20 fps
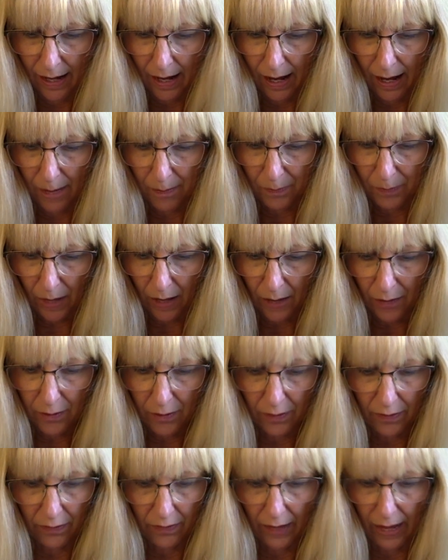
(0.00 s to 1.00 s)
Other
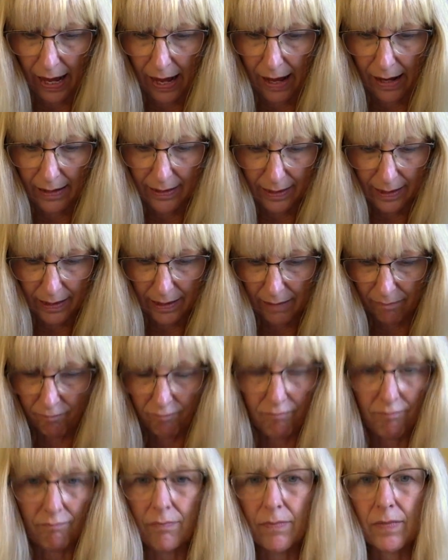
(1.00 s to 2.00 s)
than that,
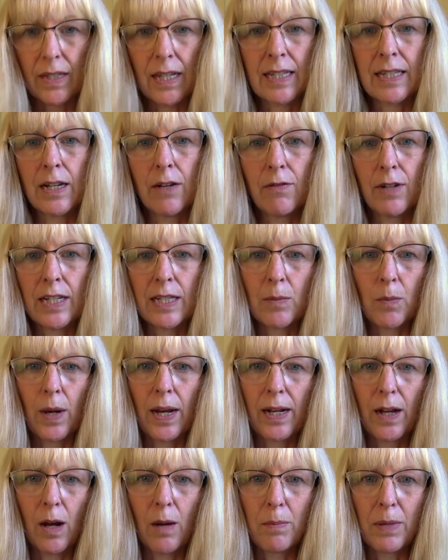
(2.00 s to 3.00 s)
there's no reason why
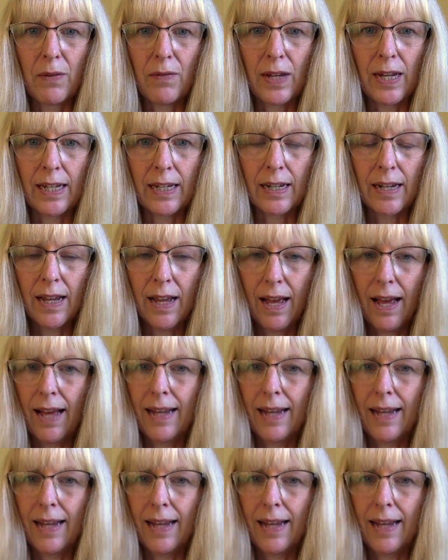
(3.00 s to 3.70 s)
it can't be vegan.